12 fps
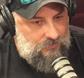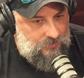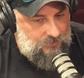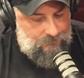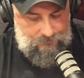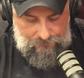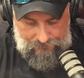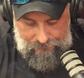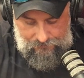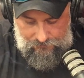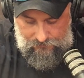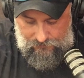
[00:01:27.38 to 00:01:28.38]
Yep.
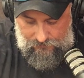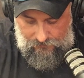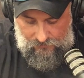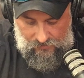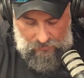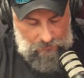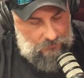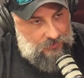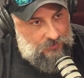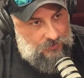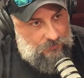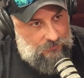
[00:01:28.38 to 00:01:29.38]

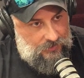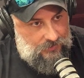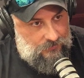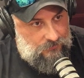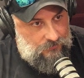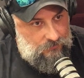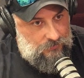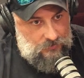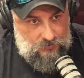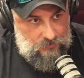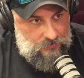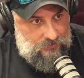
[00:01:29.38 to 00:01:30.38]
But yeah, we're
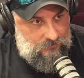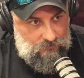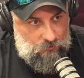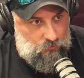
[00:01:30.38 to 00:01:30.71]
going good.